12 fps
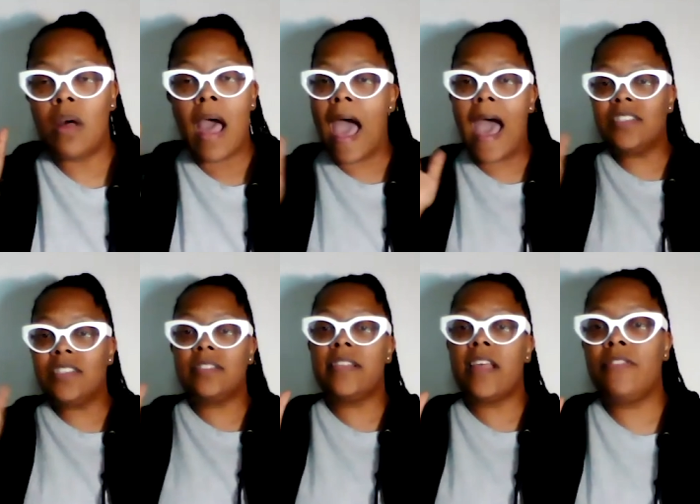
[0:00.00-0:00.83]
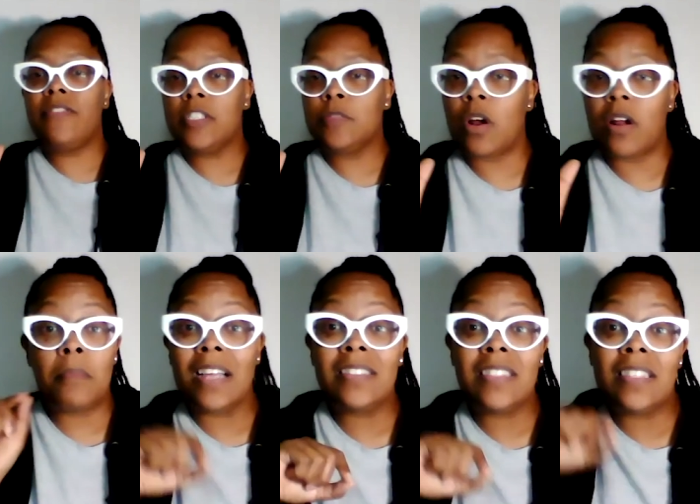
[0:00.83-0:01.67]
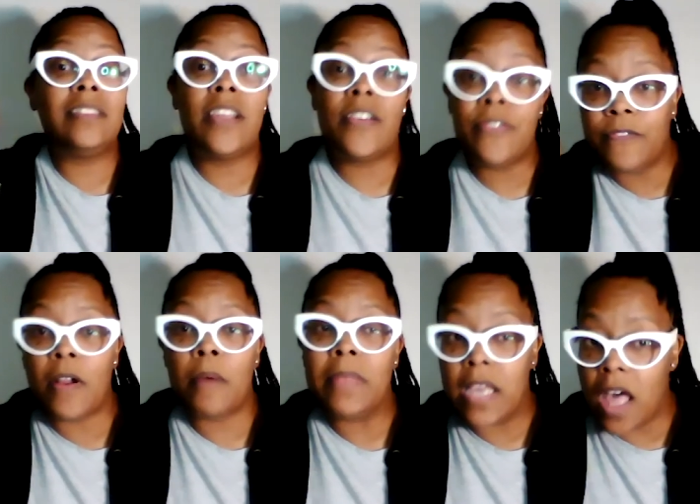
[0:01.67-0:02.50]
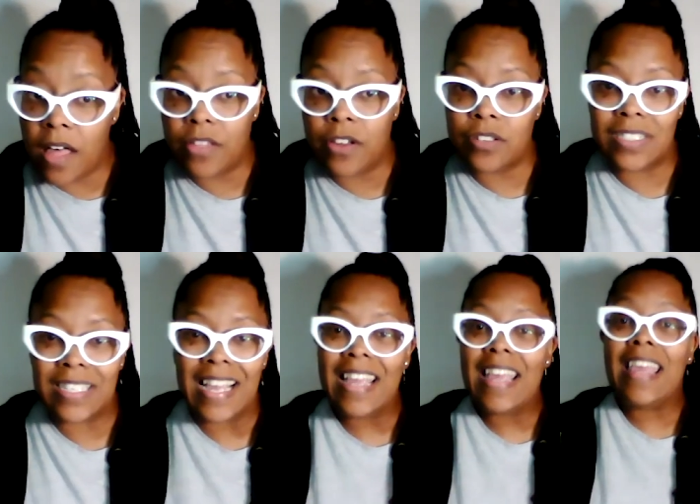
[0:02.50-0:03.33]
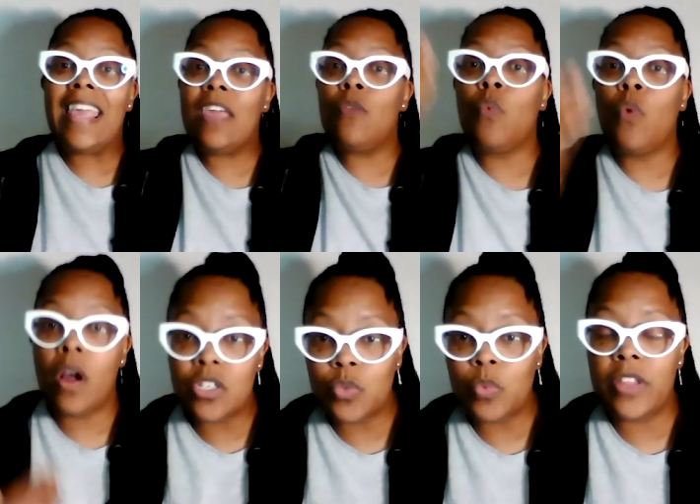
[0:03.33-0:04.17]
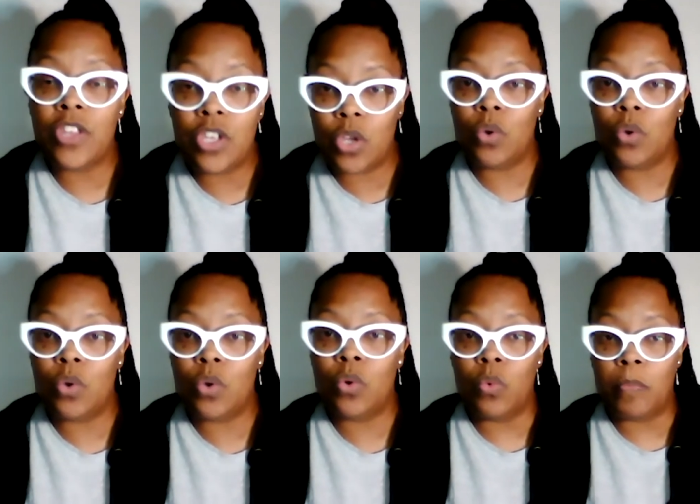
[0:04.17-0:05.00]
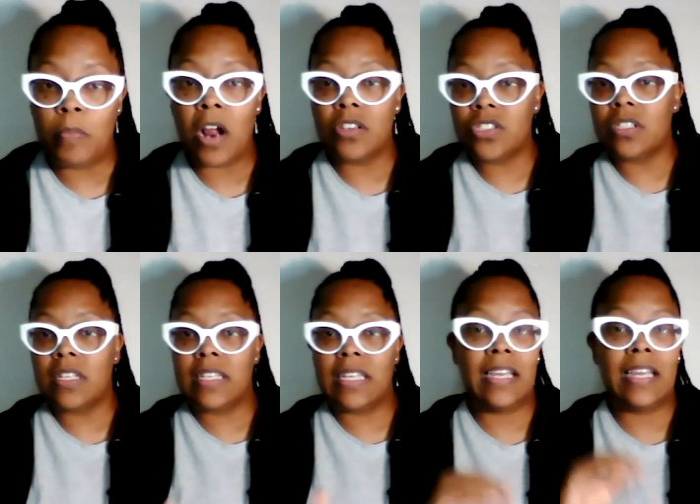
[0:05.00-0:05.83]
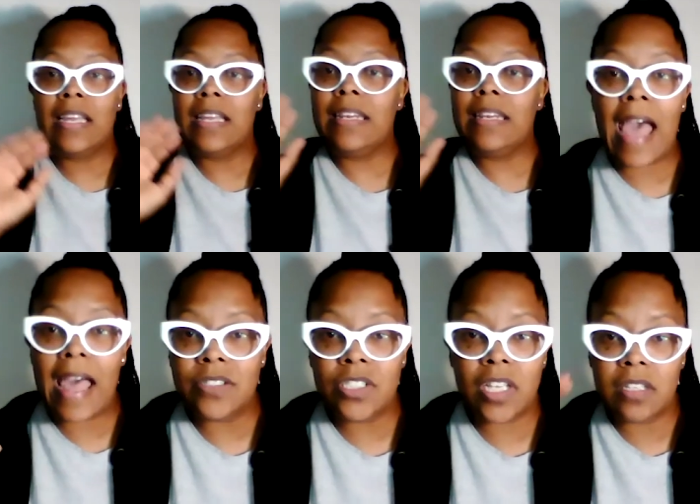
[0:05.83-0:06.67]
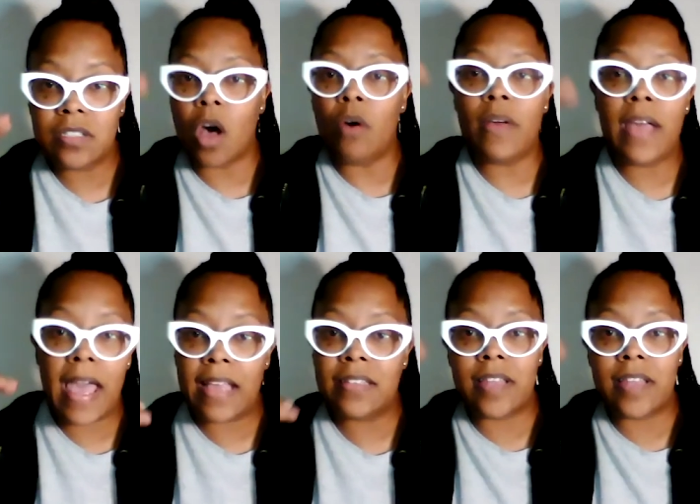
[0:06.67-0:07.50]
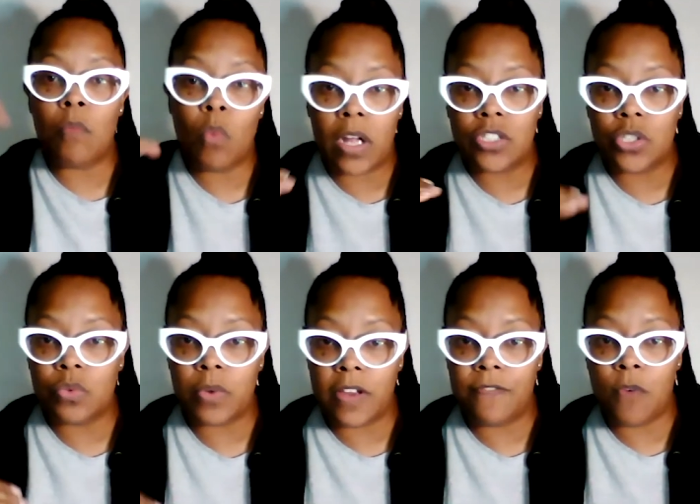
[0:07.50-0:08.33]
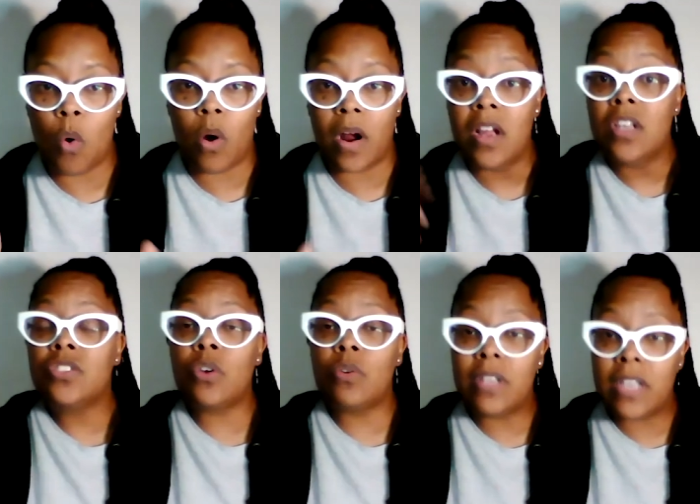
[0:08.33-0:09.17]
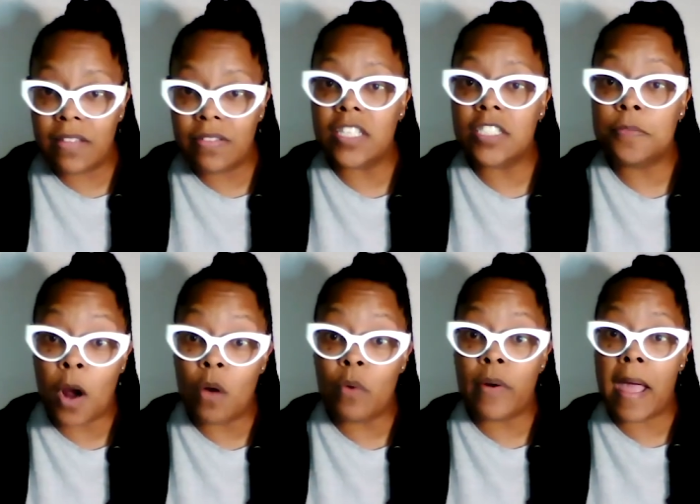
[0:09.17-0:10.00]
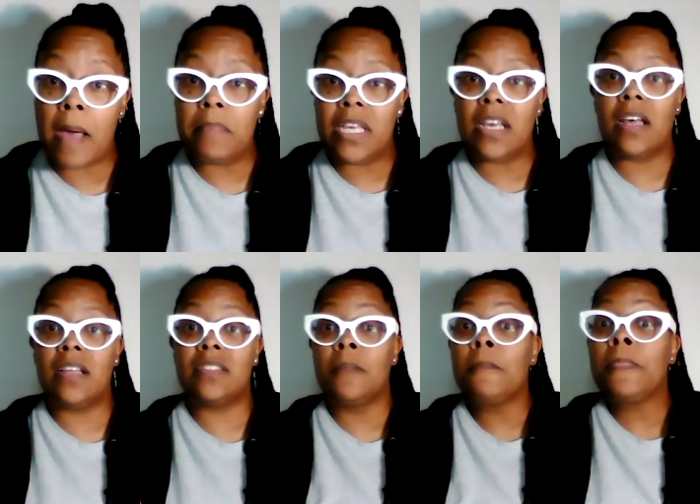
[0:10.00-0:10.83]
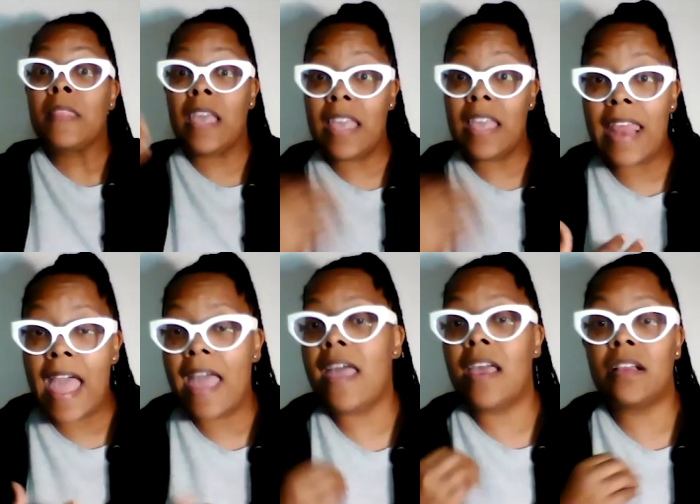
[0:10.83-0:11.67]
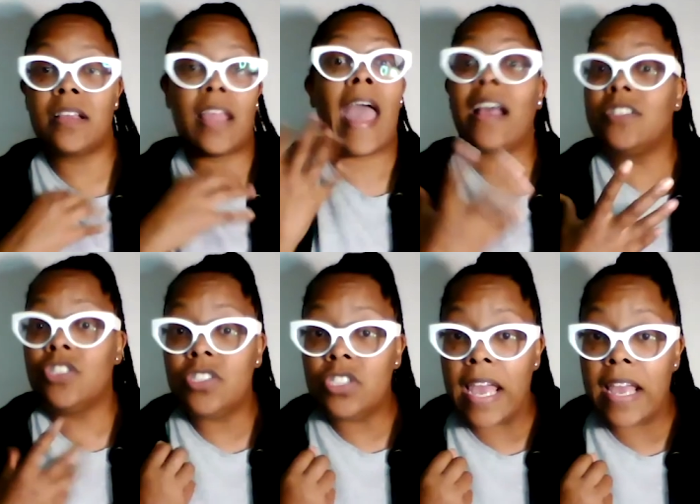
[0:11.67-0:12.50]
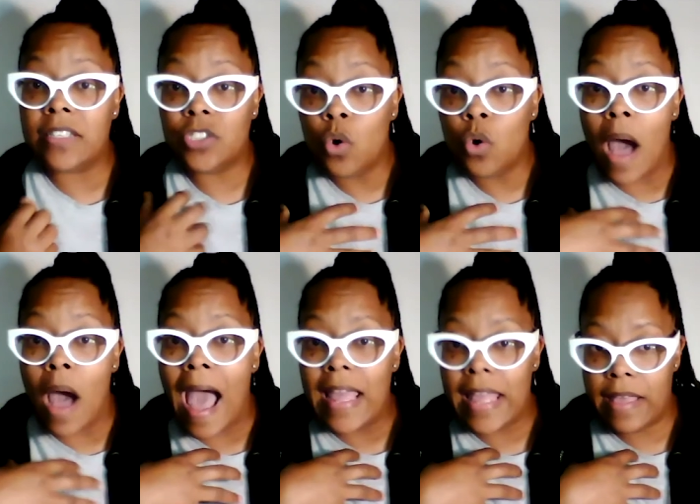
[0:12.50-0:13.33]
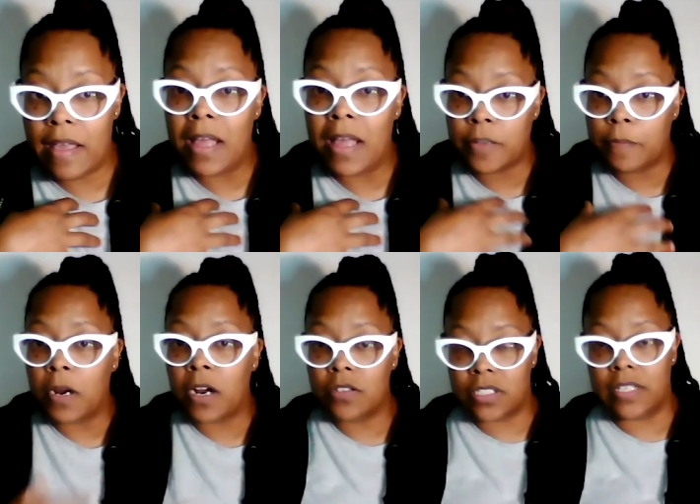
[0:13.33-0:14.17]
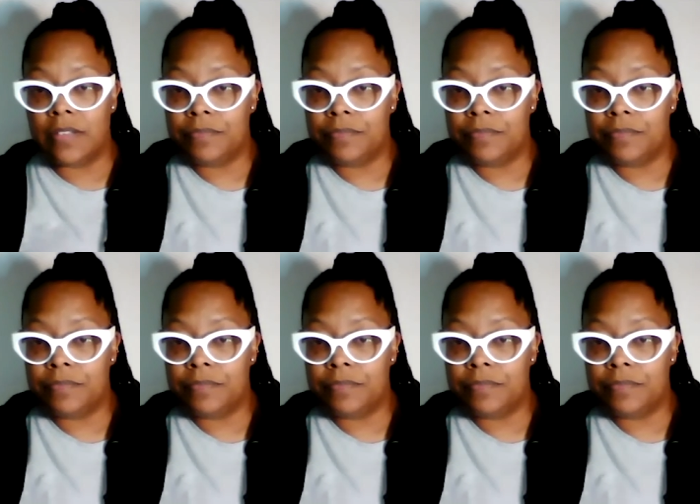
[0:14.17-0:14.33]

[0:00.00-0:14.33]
I just love this program because it's different from the others. Yeah. It works with you personally, not just, okay, step one, two, three, four. So get this program because it, it actually changed who I am as a person